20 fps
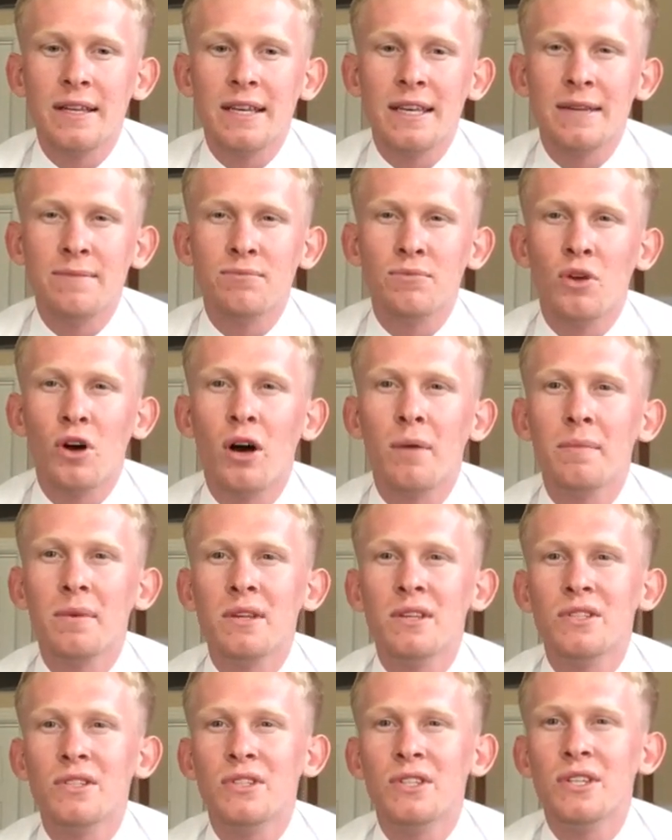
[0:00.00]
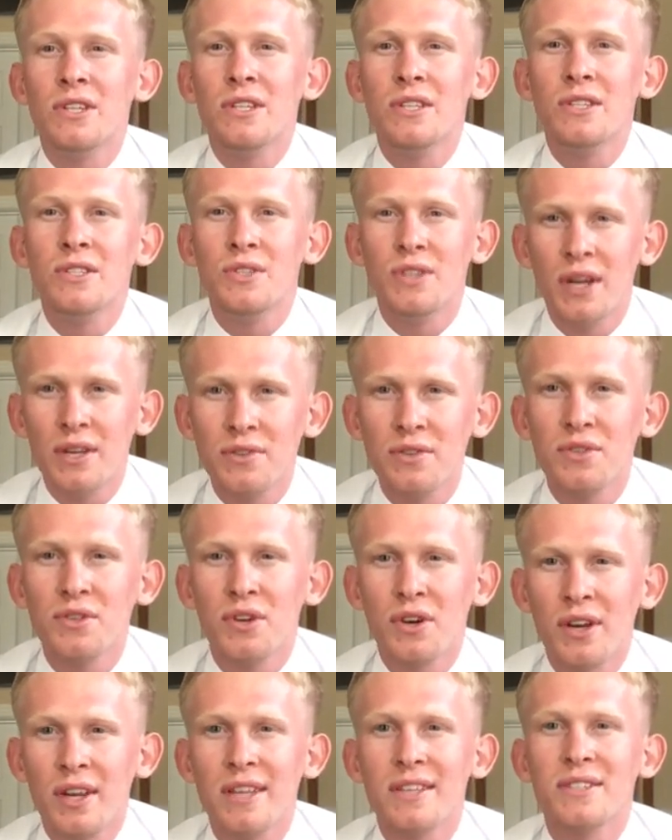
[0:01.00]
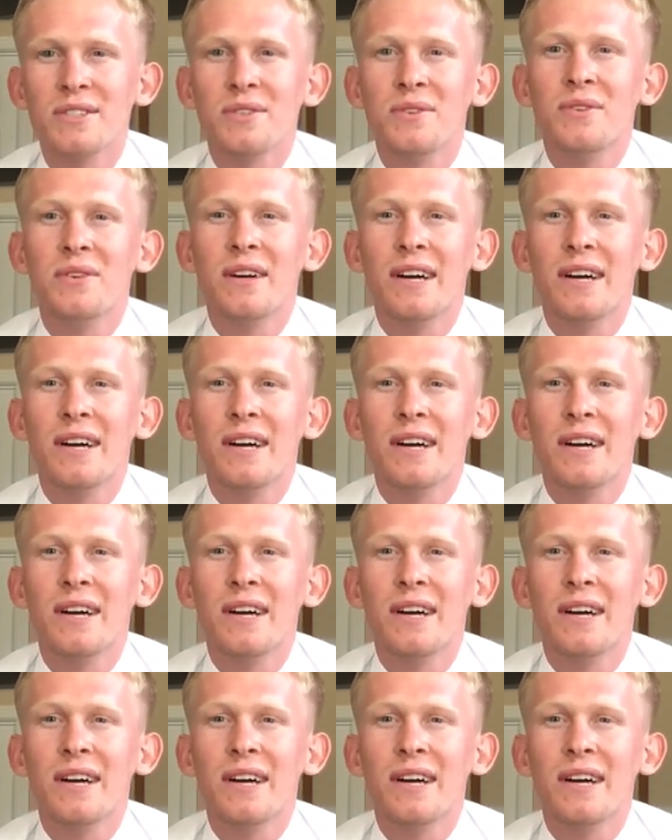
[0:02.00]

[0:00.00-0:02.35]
em nome de Jesus Cristo.